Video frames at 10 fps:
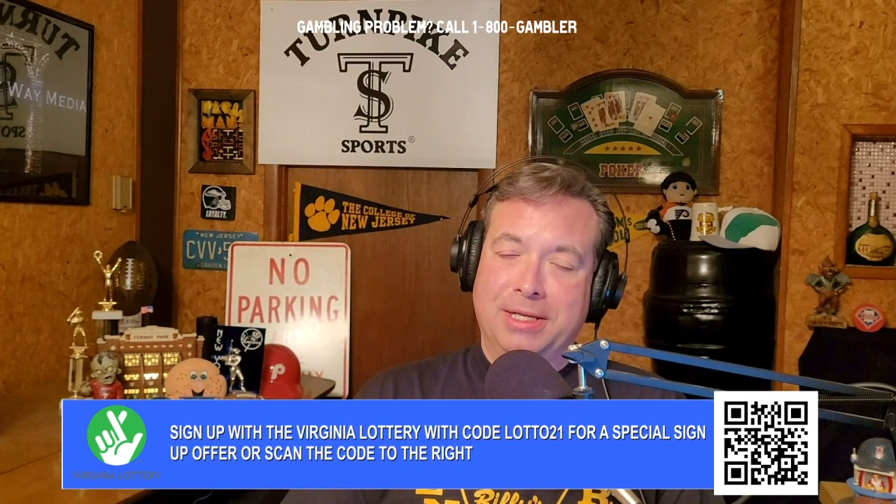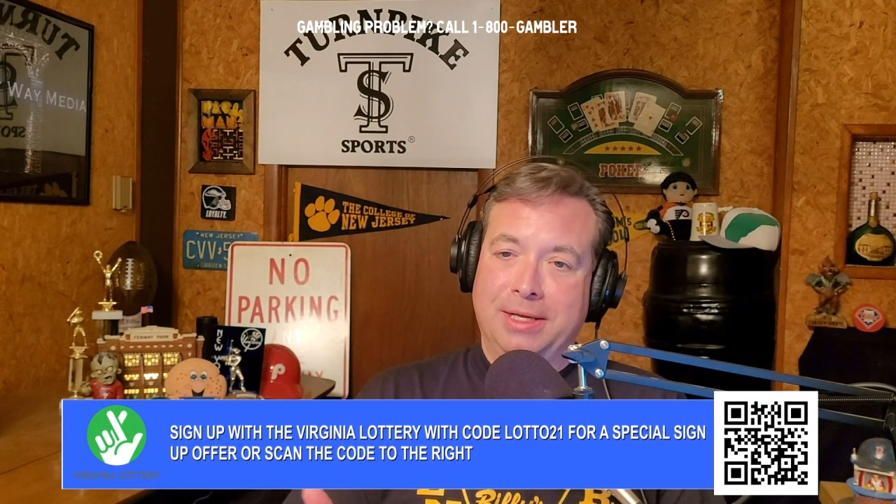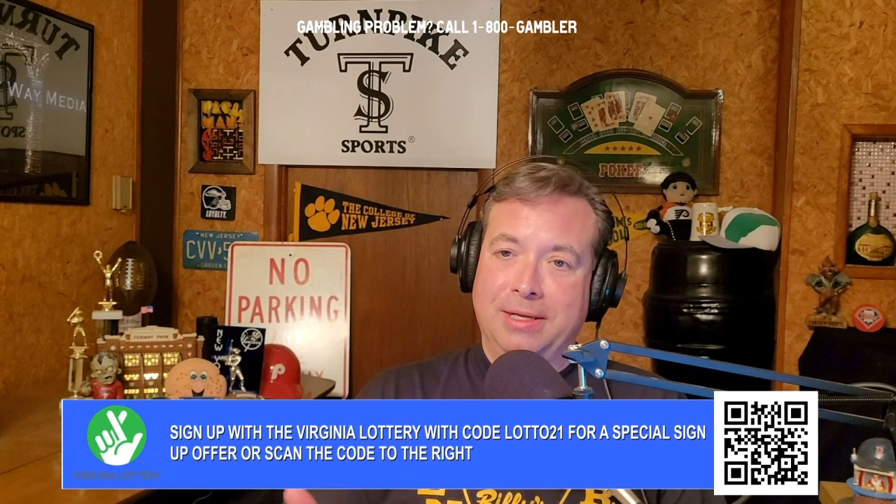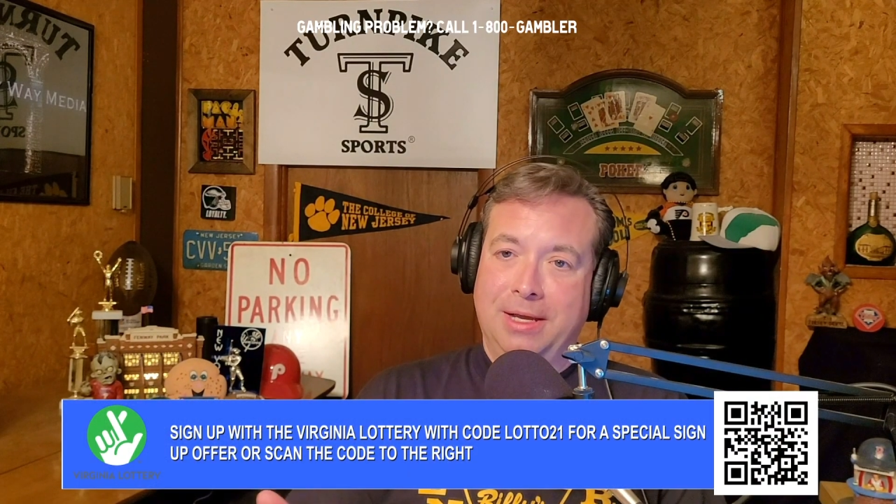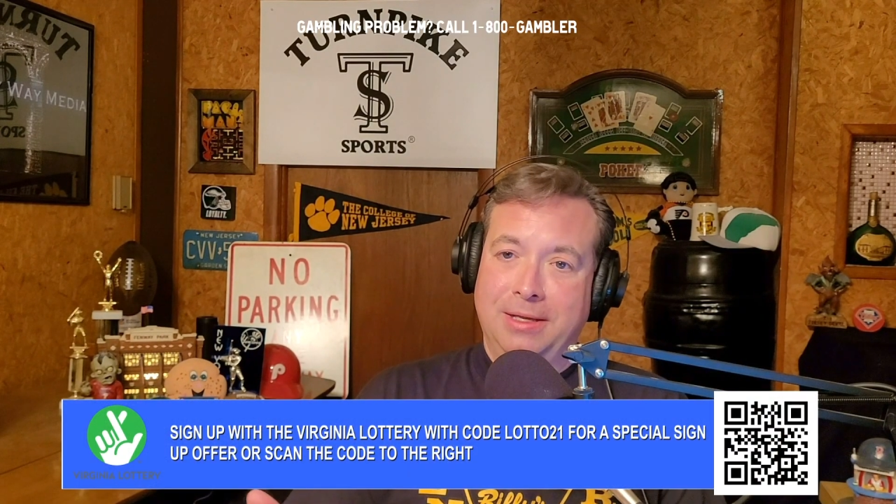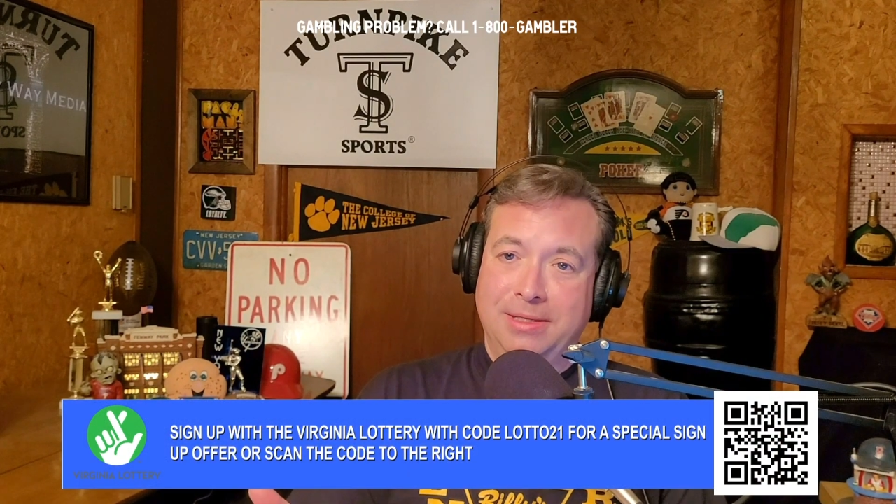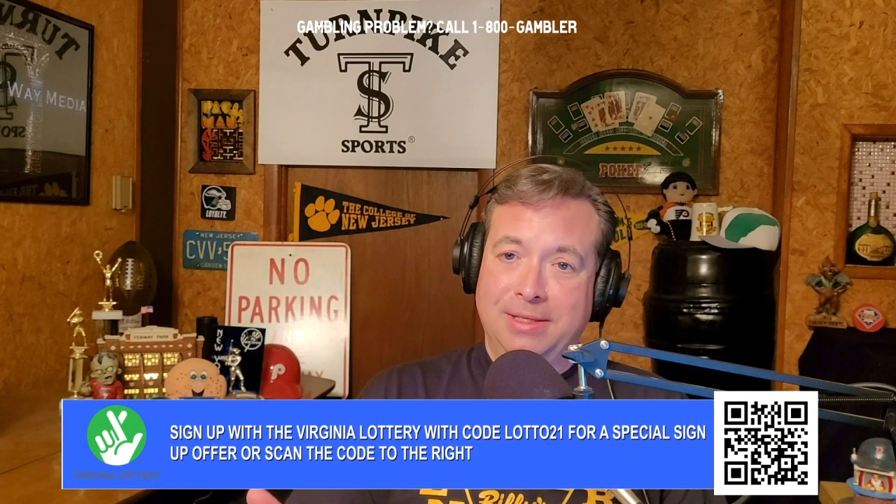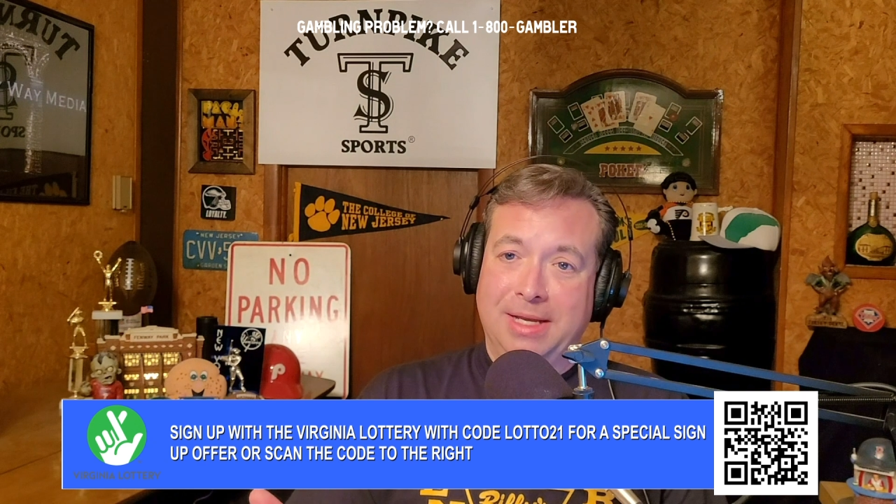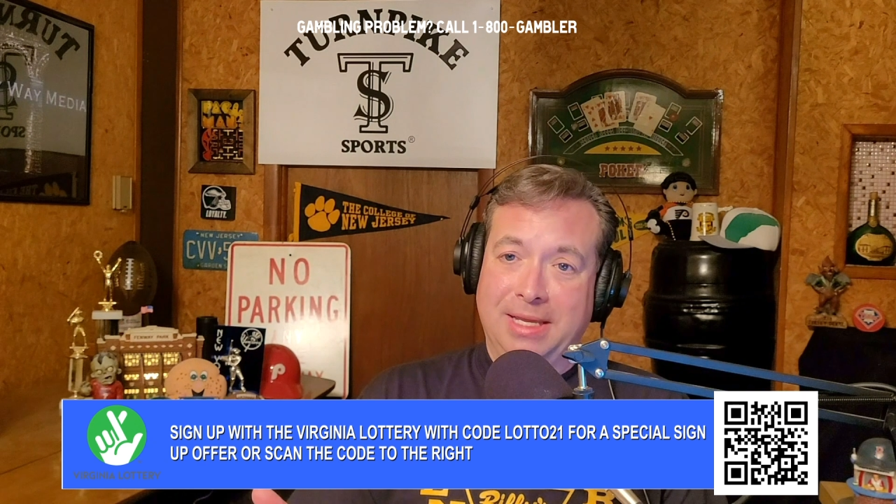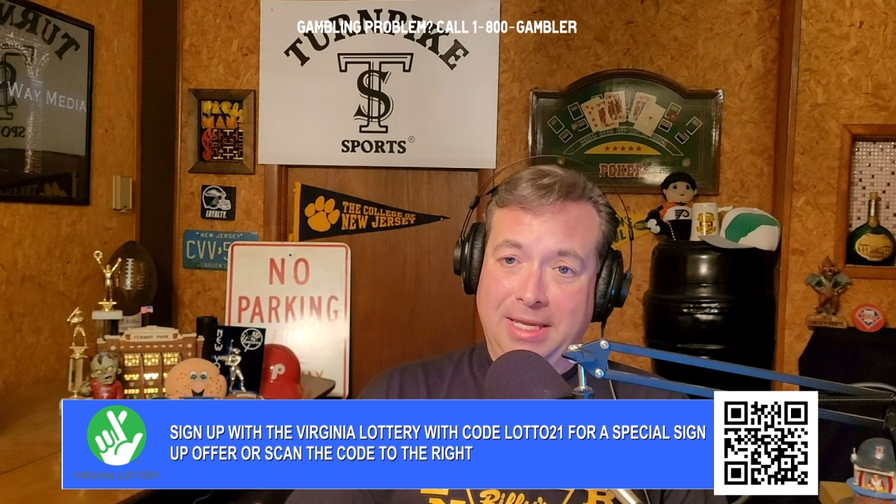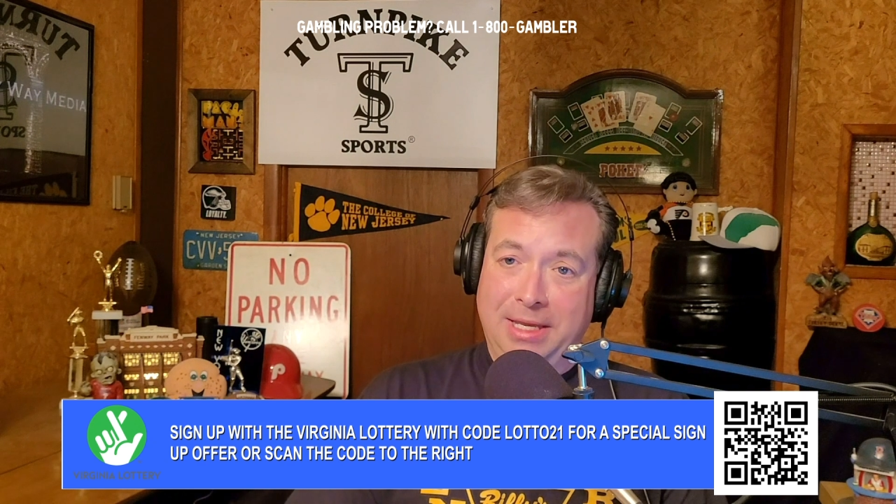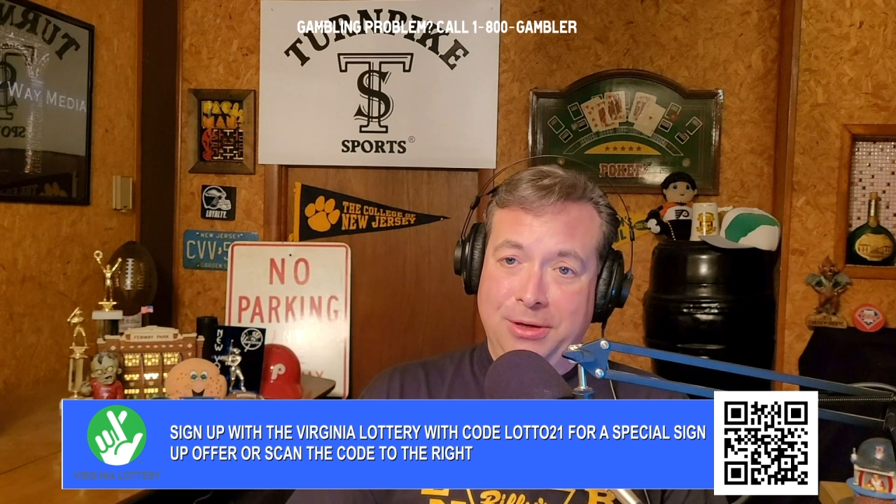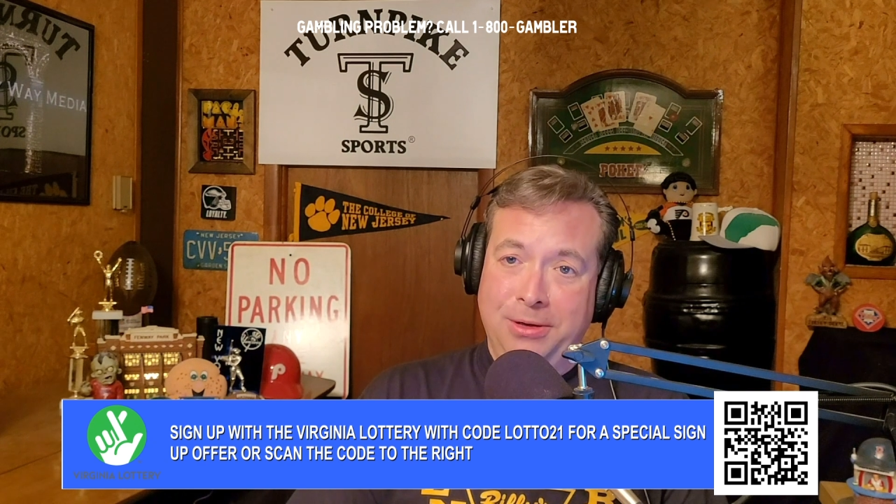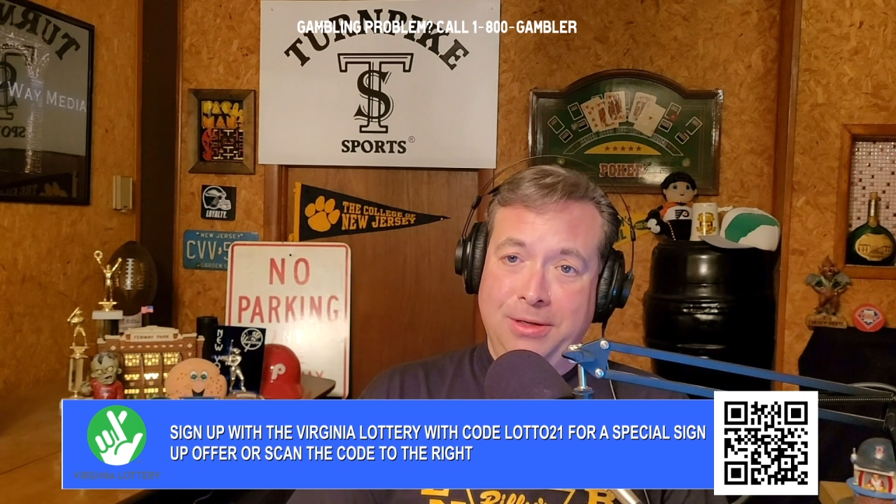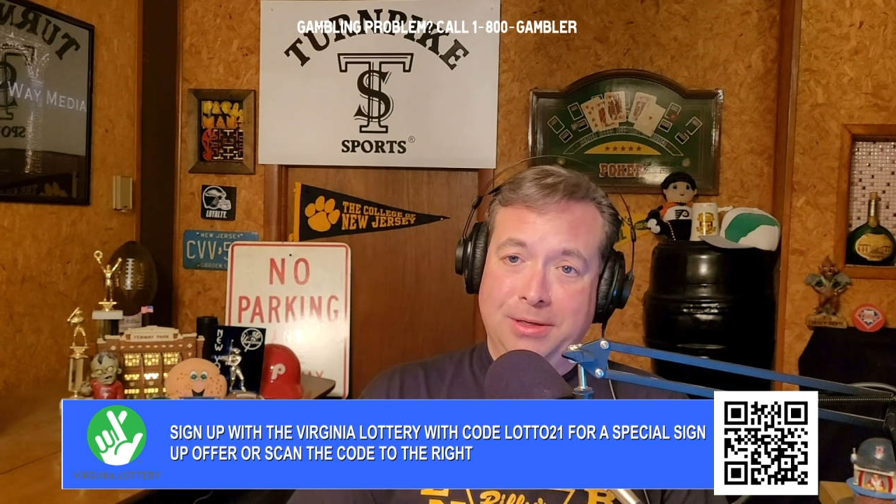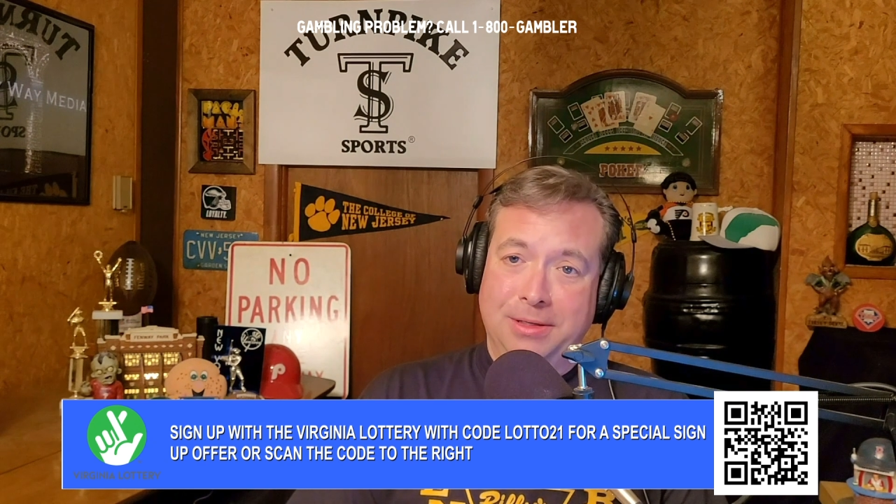Is it a year?